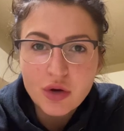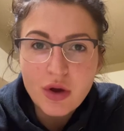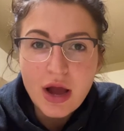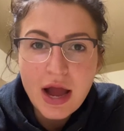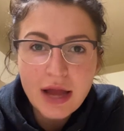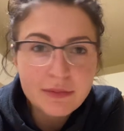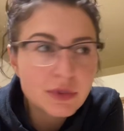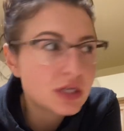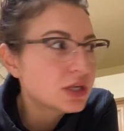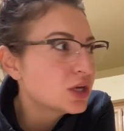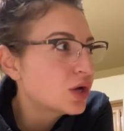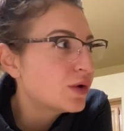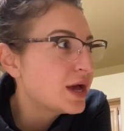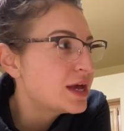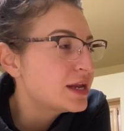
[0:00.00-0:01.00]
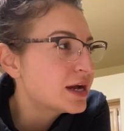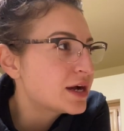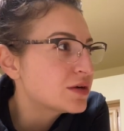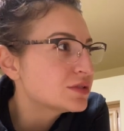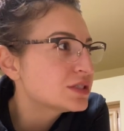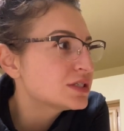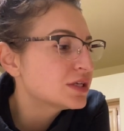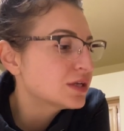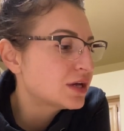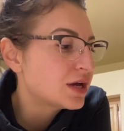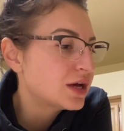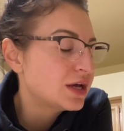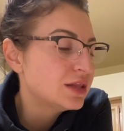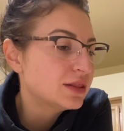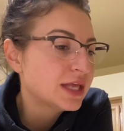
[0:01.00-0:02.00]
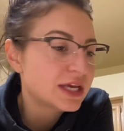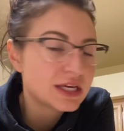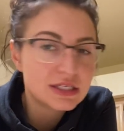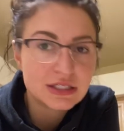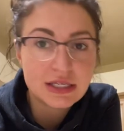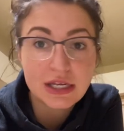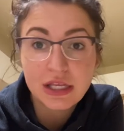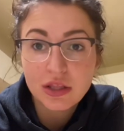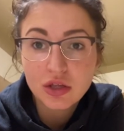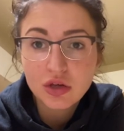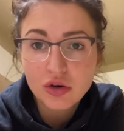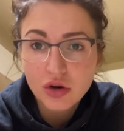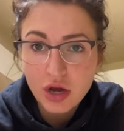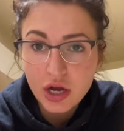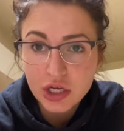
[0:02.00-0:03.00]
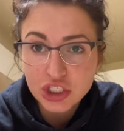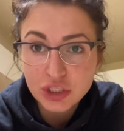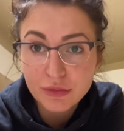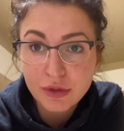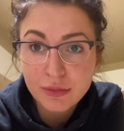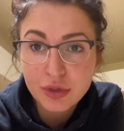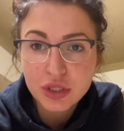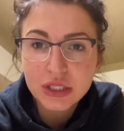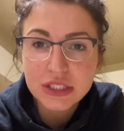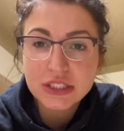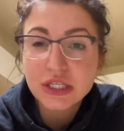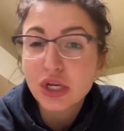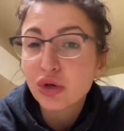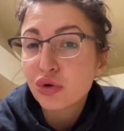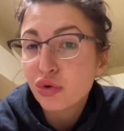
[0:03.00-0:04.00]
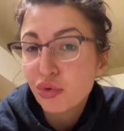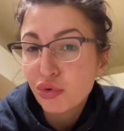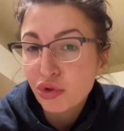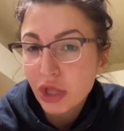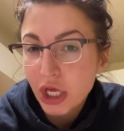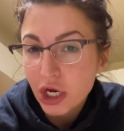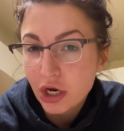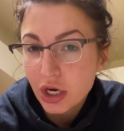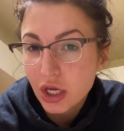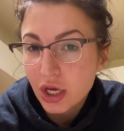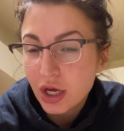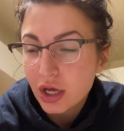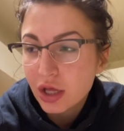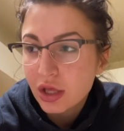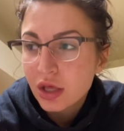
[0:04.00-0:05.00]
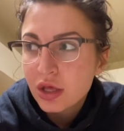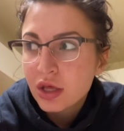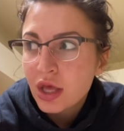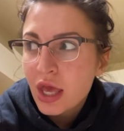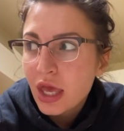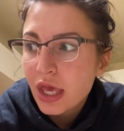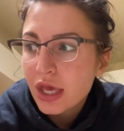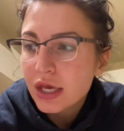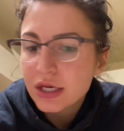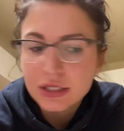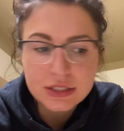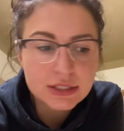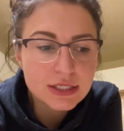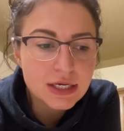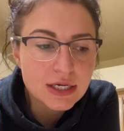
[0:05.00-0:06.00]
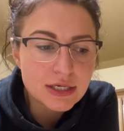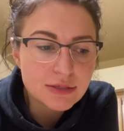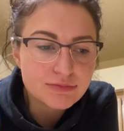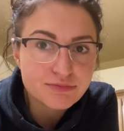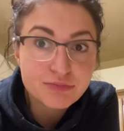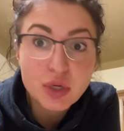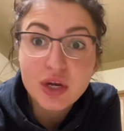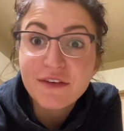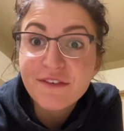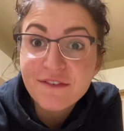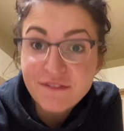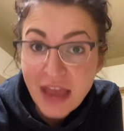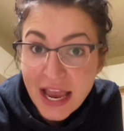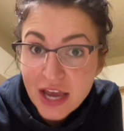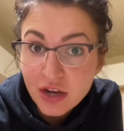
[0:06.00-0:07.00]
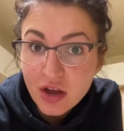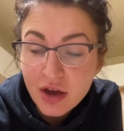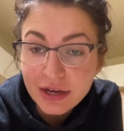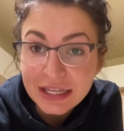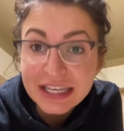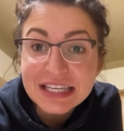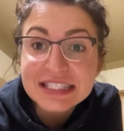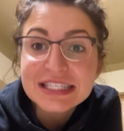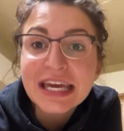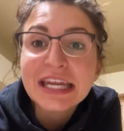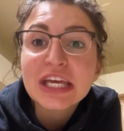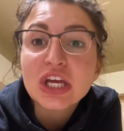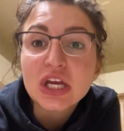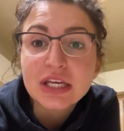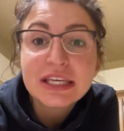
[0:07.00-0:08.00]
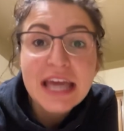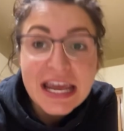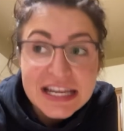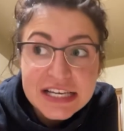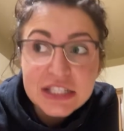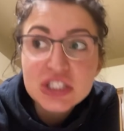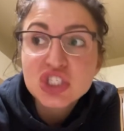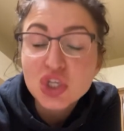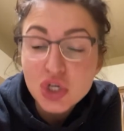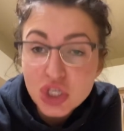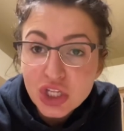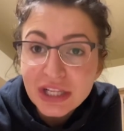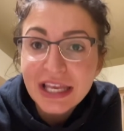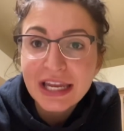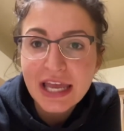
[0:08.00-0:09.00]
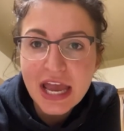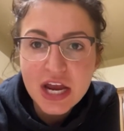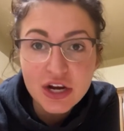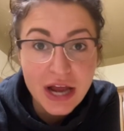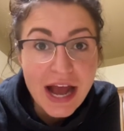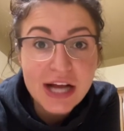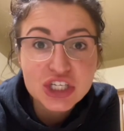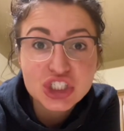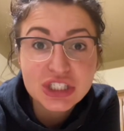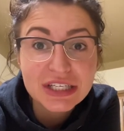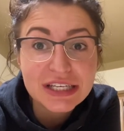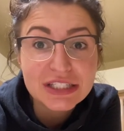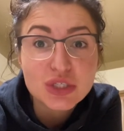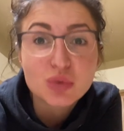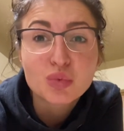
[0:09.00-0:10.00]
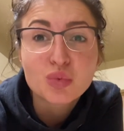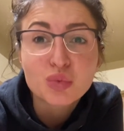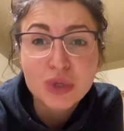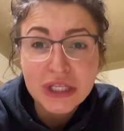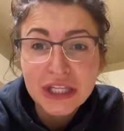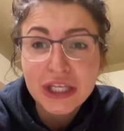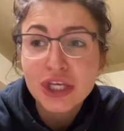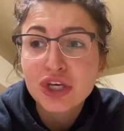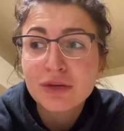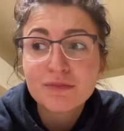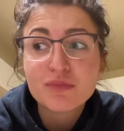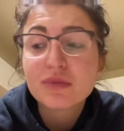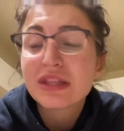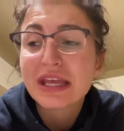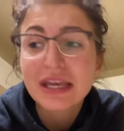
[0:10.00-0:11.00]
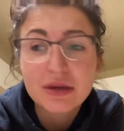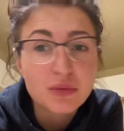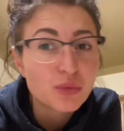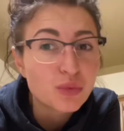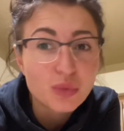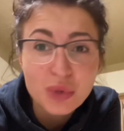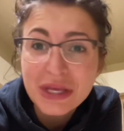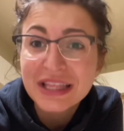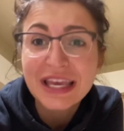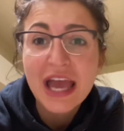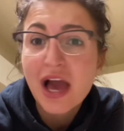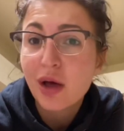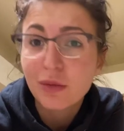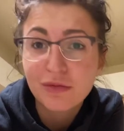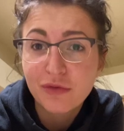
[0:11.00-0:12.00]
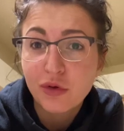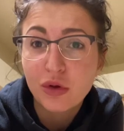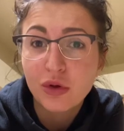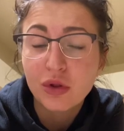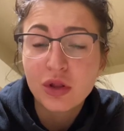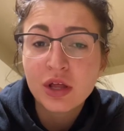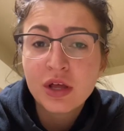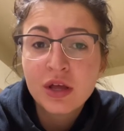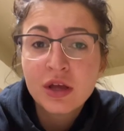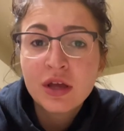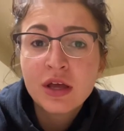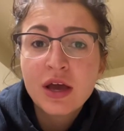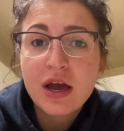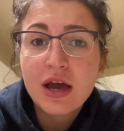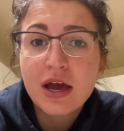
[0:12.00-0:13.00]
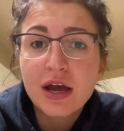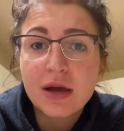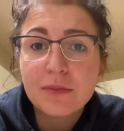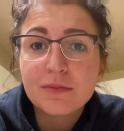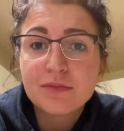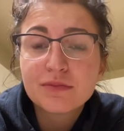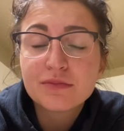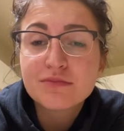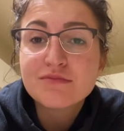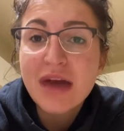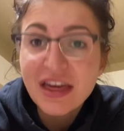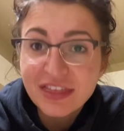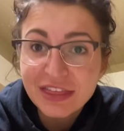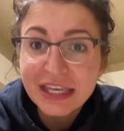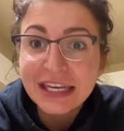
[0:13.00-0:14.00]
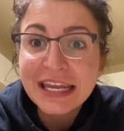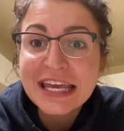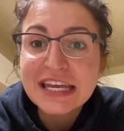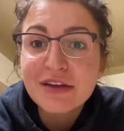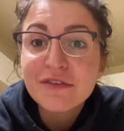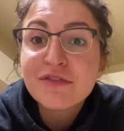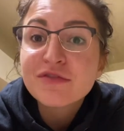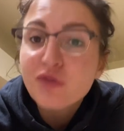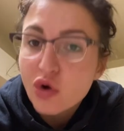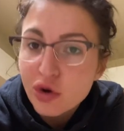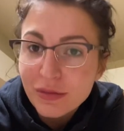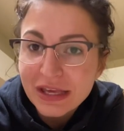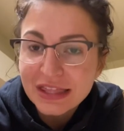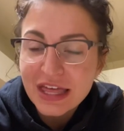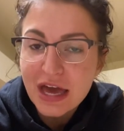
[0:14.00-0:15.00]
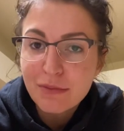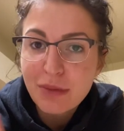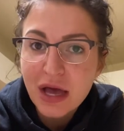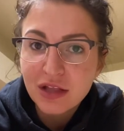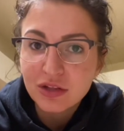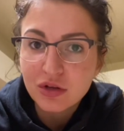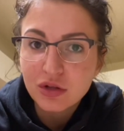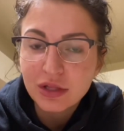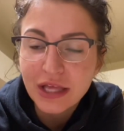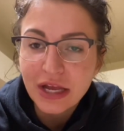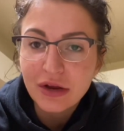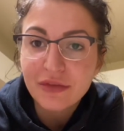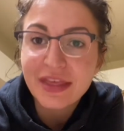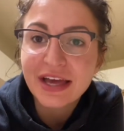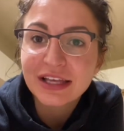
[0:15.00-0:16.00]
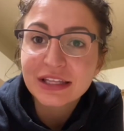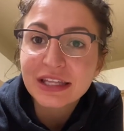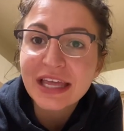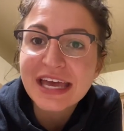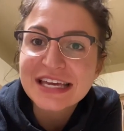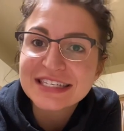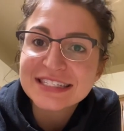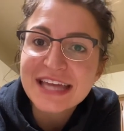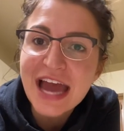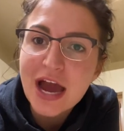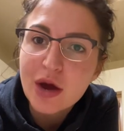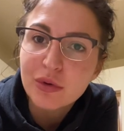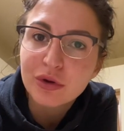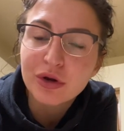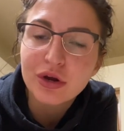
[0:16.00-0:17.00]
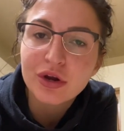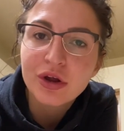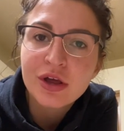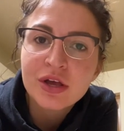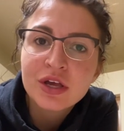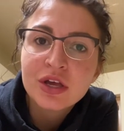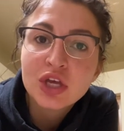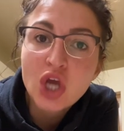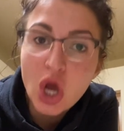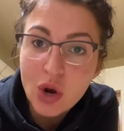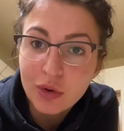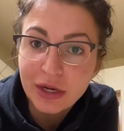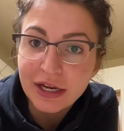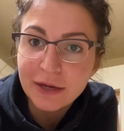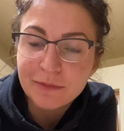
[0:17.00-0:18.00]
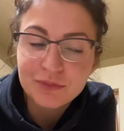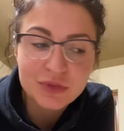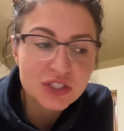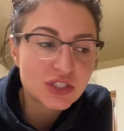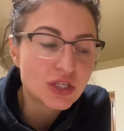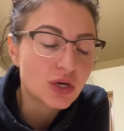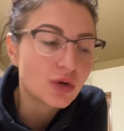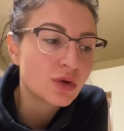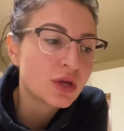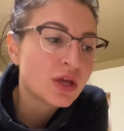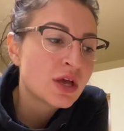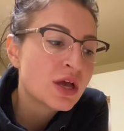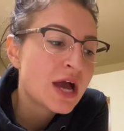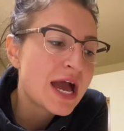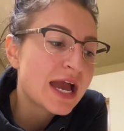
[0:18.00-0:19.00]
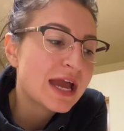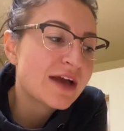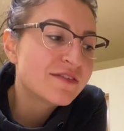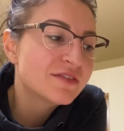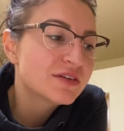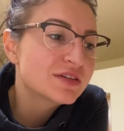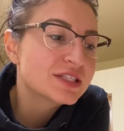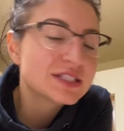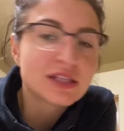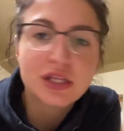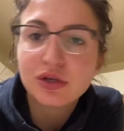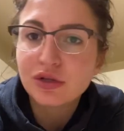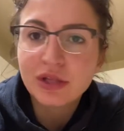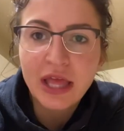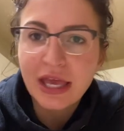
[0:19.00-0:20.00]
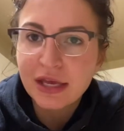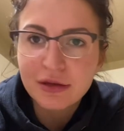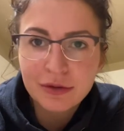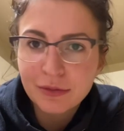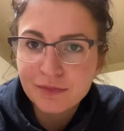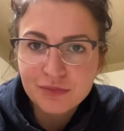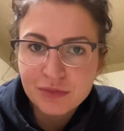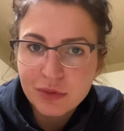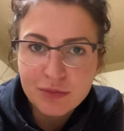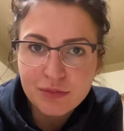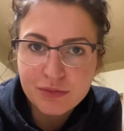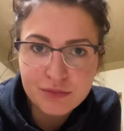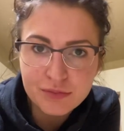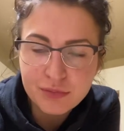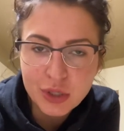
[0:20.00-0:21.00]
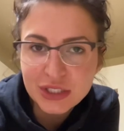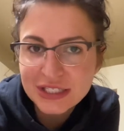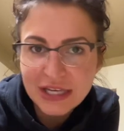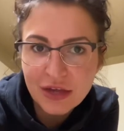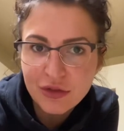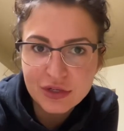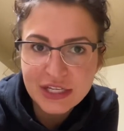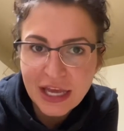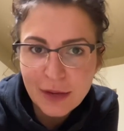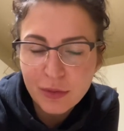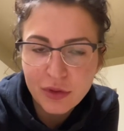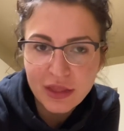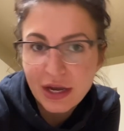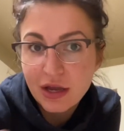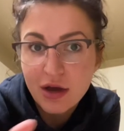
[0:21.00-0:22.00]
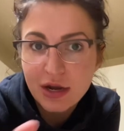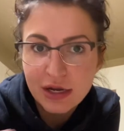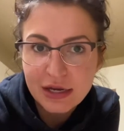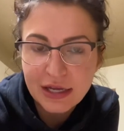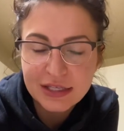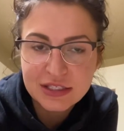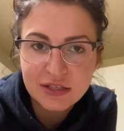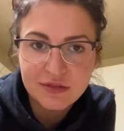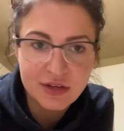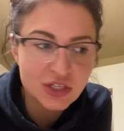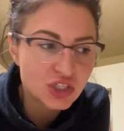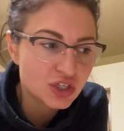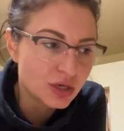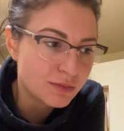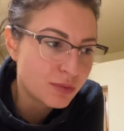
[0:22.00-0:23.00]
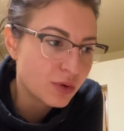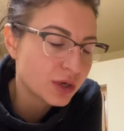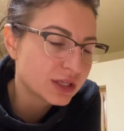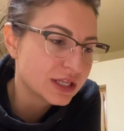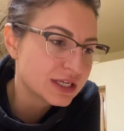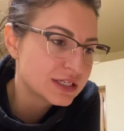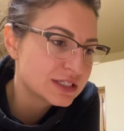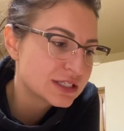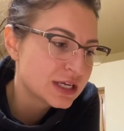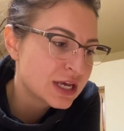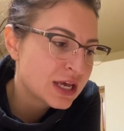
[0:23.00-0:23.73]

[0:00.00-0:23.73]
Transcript: I'm gonna go head out, and like I said, in the garage, I'm gonna put this in a cool area and put a fan on it, because getting circulating air actually is a really helpful method in forming that pellicle layer, that glazed outer coating. So I have this little like put together table that I got at Next Adventure in Portland,